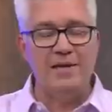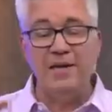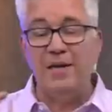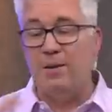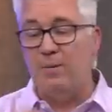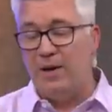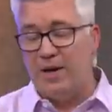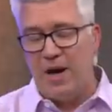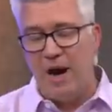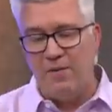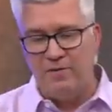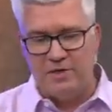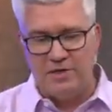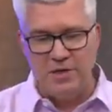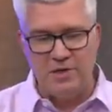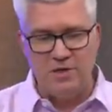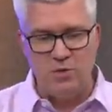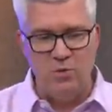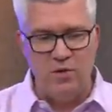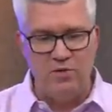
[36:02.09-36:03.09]
again, my
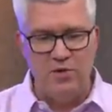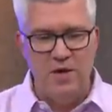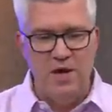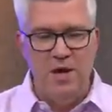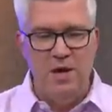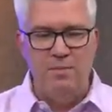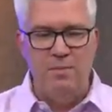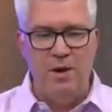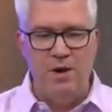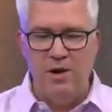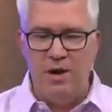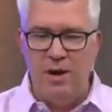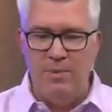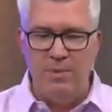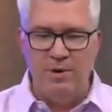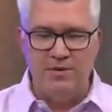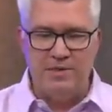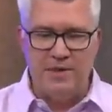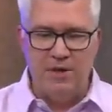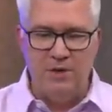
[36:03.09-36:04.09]
conversation with Marianne
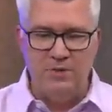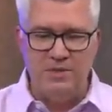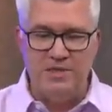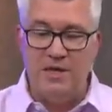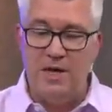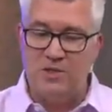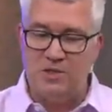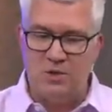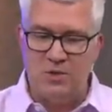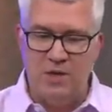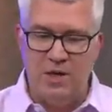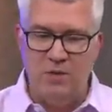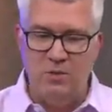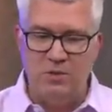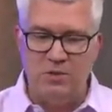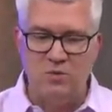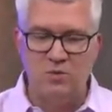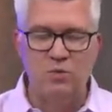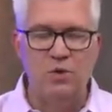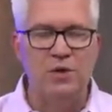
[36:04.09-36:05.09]
Bartels yesterday
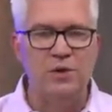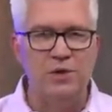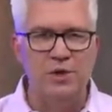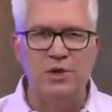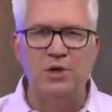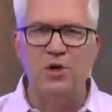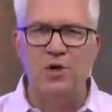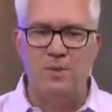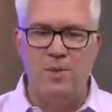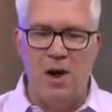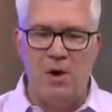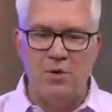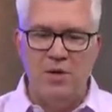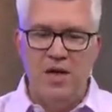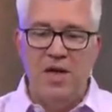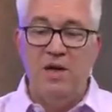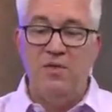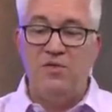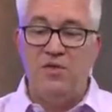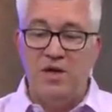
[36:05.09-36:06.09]
was really good about
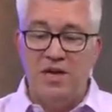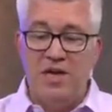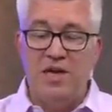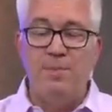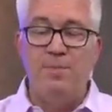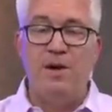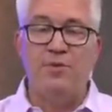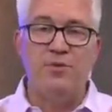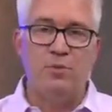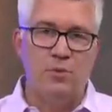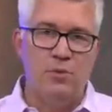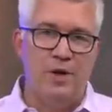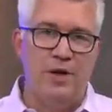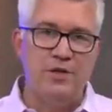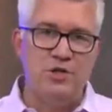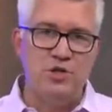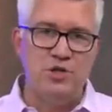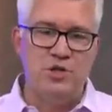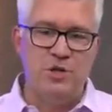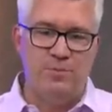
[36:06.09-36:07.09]
thinking about the
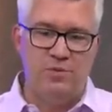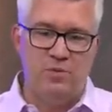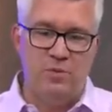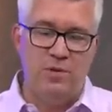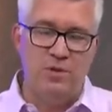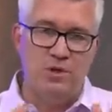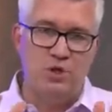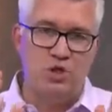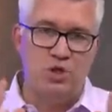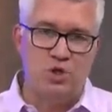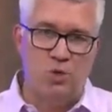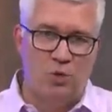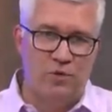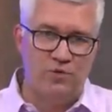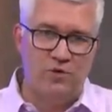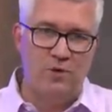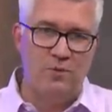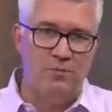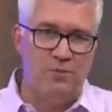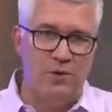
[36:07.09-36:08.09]
relationship between the
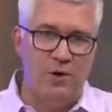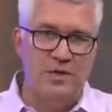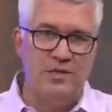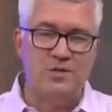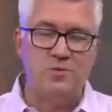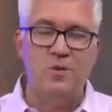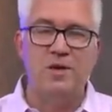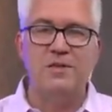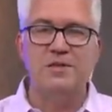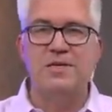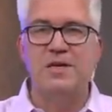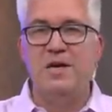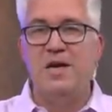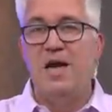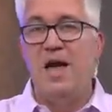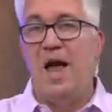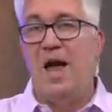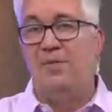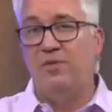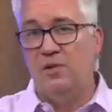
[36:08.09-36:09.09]
short-term price swings
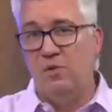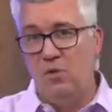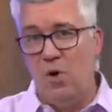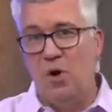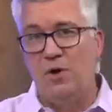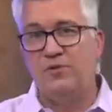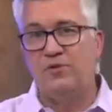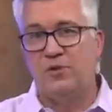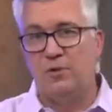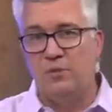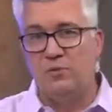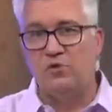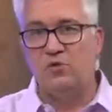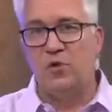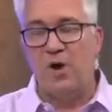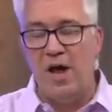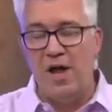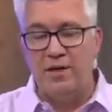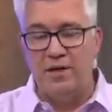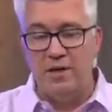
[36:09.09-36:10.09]
and the long-term
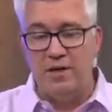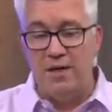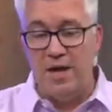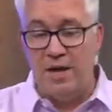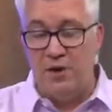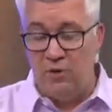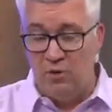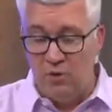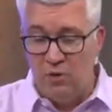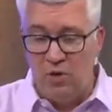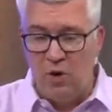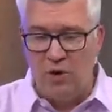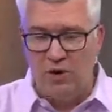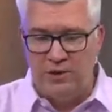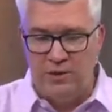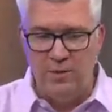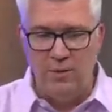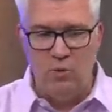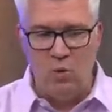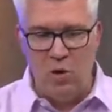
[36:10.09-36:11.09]
trend. And, and her
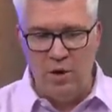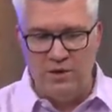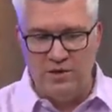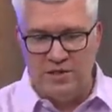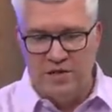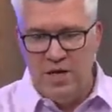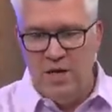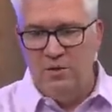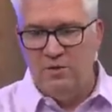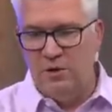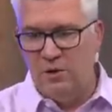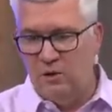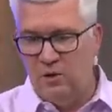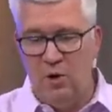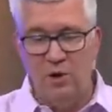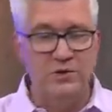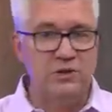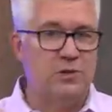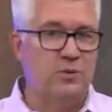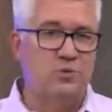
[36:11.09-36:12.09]
argument was the
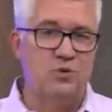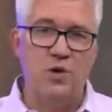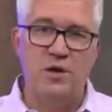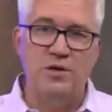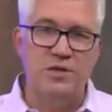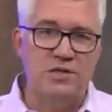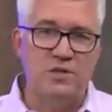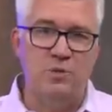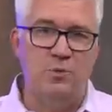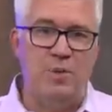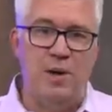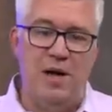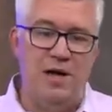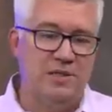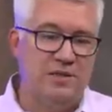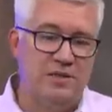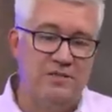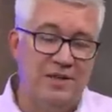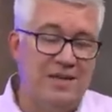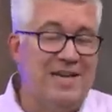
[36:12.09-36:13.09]
long-term trend is still
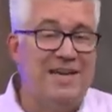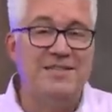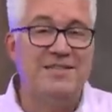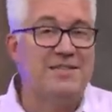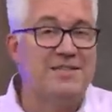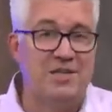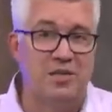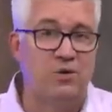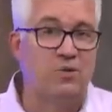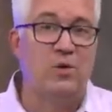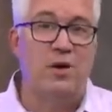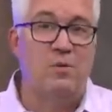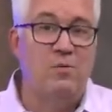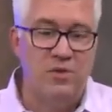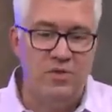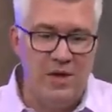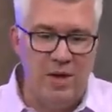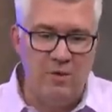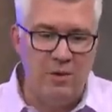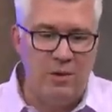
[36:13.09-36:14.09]
positive. I can't disagree
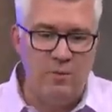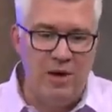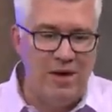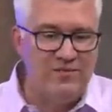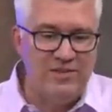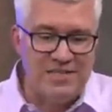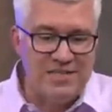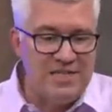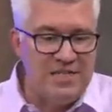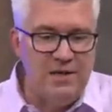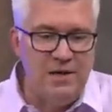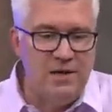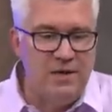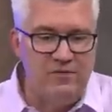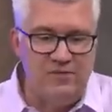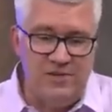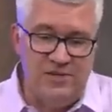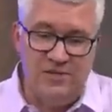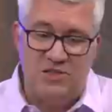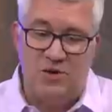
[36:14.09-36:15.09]
with that, right? We haven't seen
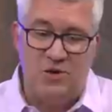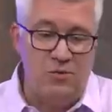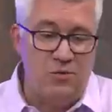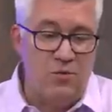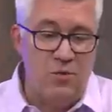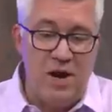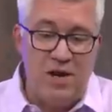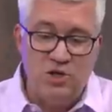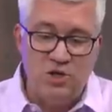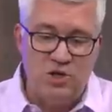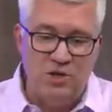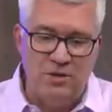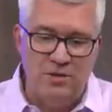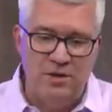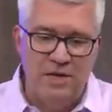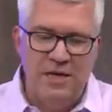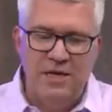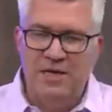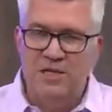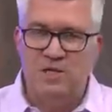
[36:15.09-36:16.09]
enough deterioration
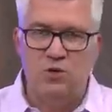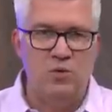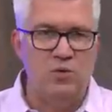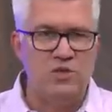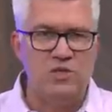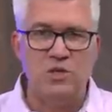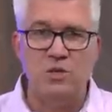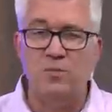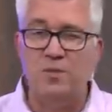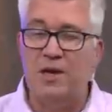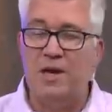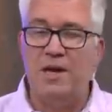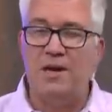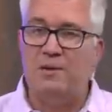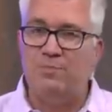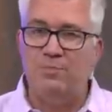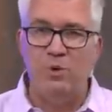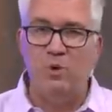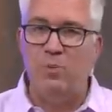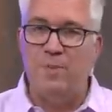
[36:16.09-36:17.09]
to assume that
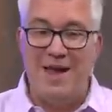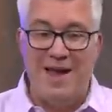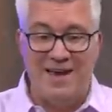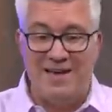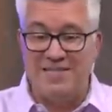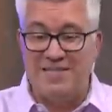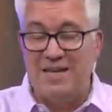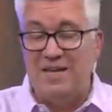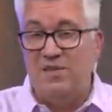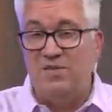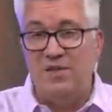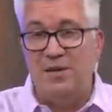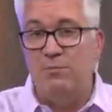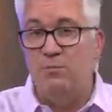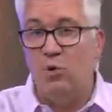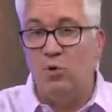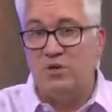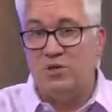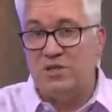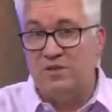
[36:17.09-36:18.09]
any pullback is anything
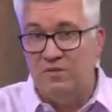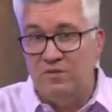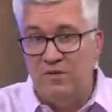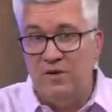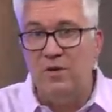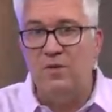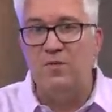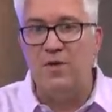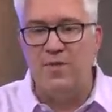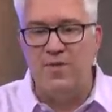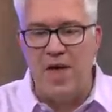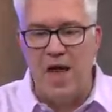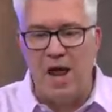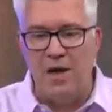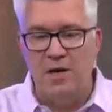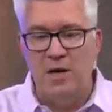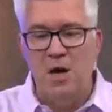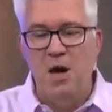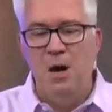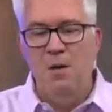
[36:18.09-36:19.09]
more severe than
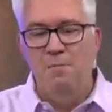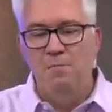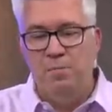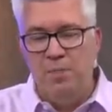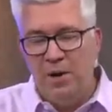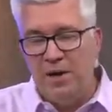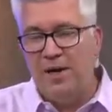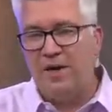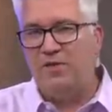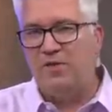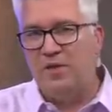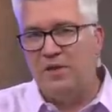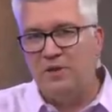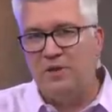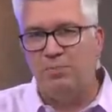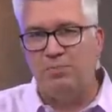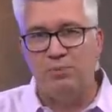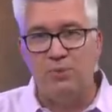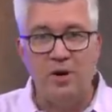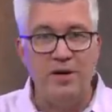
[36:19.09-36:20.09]
that. But I think
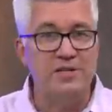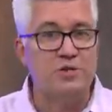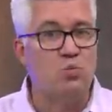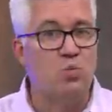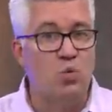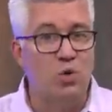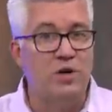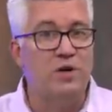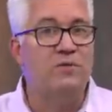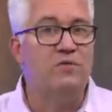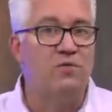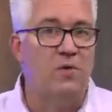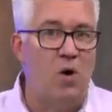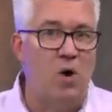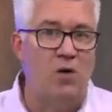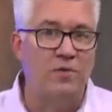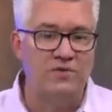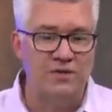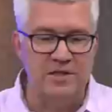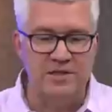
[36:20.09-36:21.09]
the price would
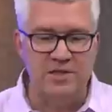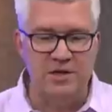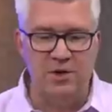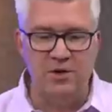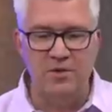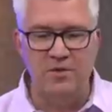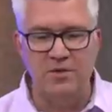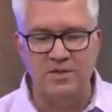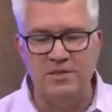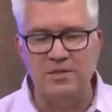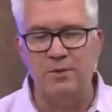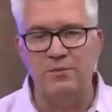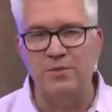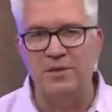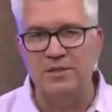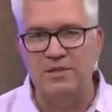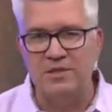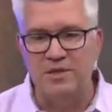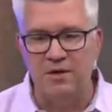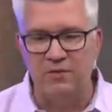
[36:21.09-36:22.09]
evolve to tell you that
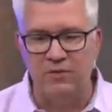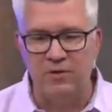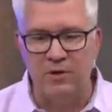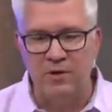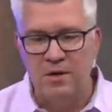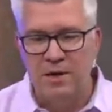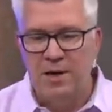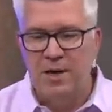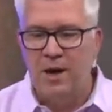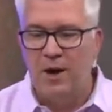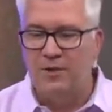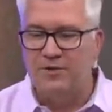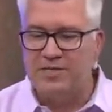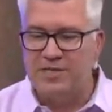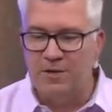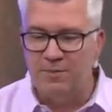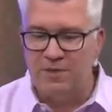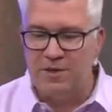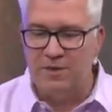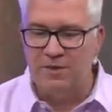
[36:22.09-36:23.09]
something's different. On
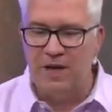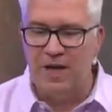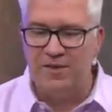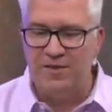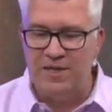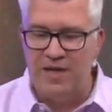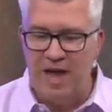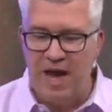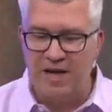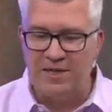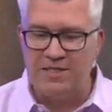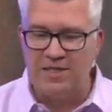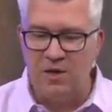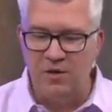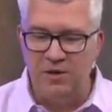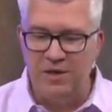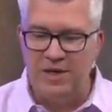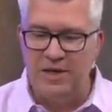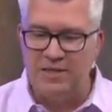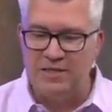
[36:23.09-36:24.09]
something like the X
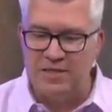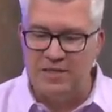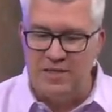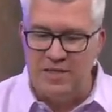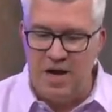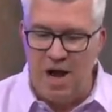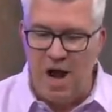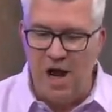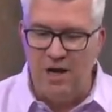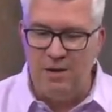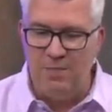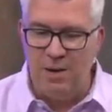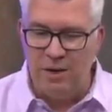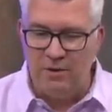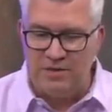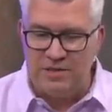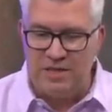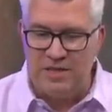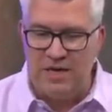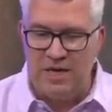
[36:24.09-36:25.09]
L E, it's not
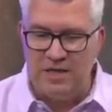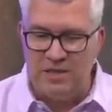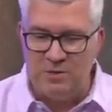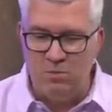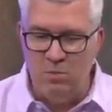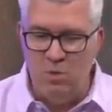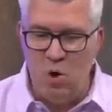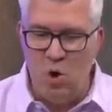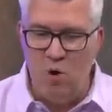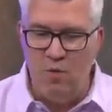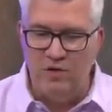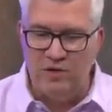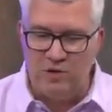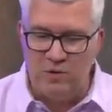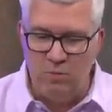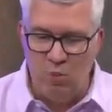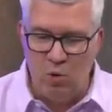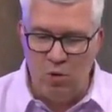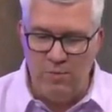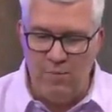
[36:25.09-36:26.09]
about today's move. It's
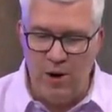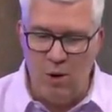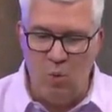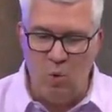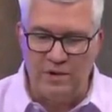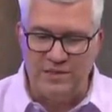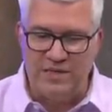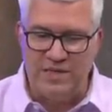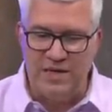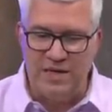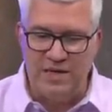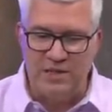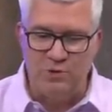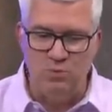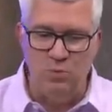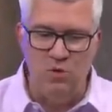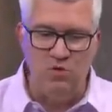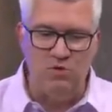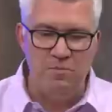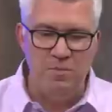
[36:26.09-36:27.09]
more about what today's
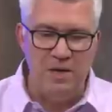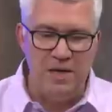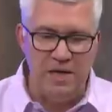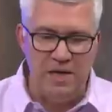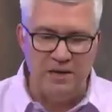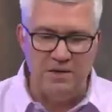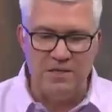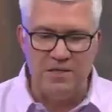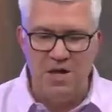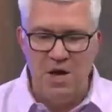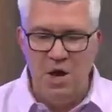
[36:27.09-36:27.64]
move means